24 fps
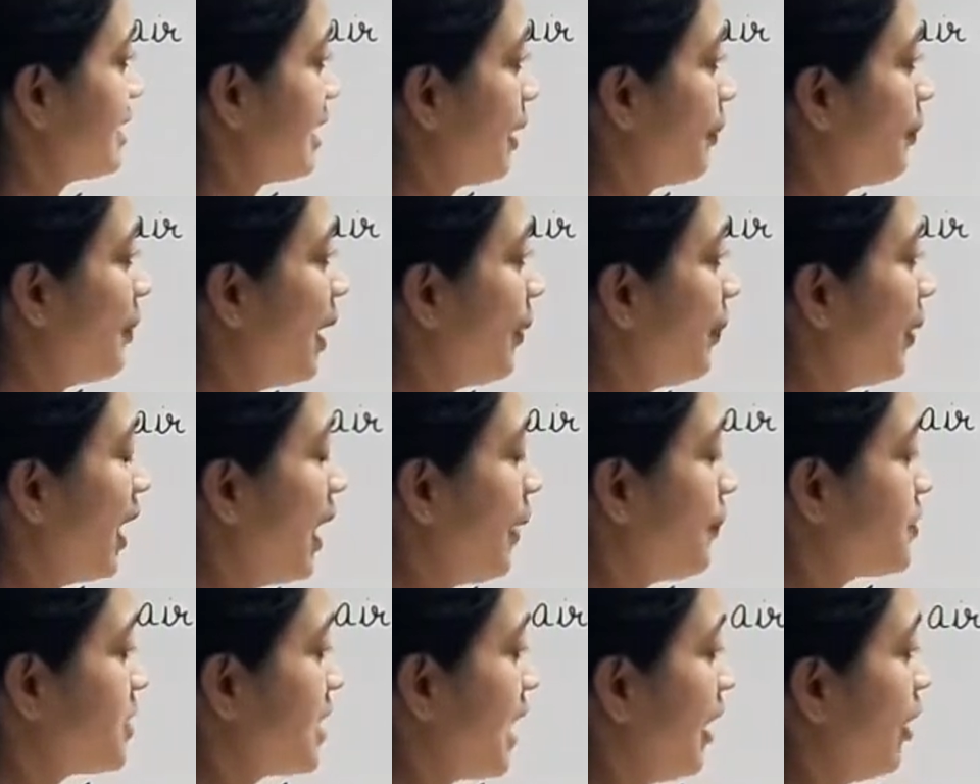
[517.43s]
sigma by
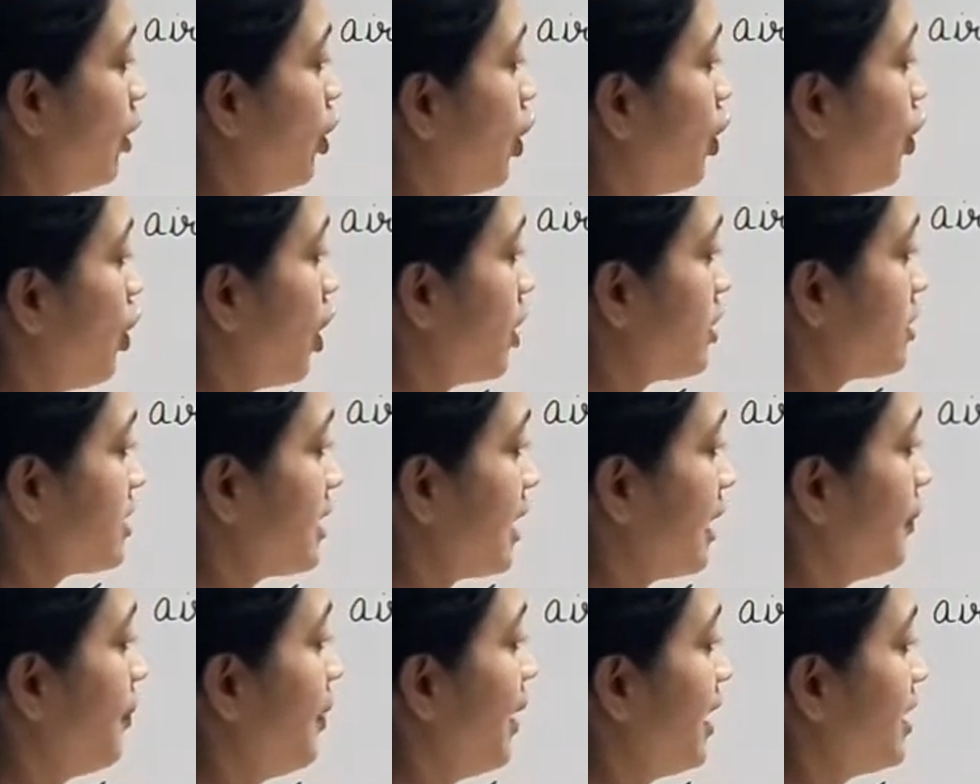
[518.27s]
epsilon naught.
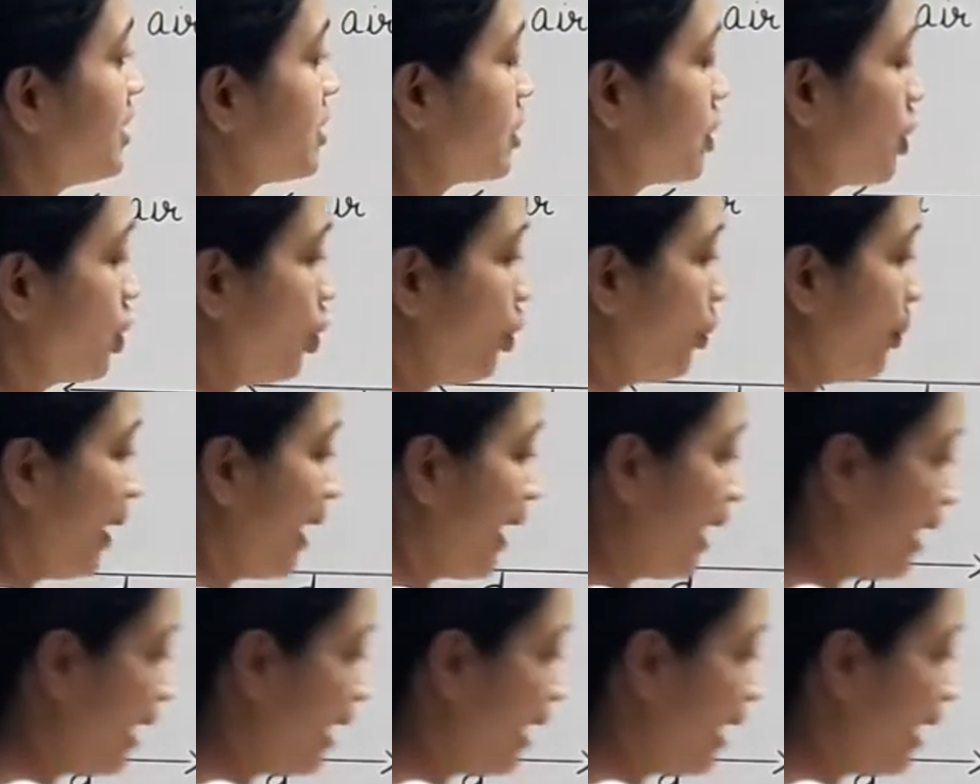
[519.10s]
Sigma is Q by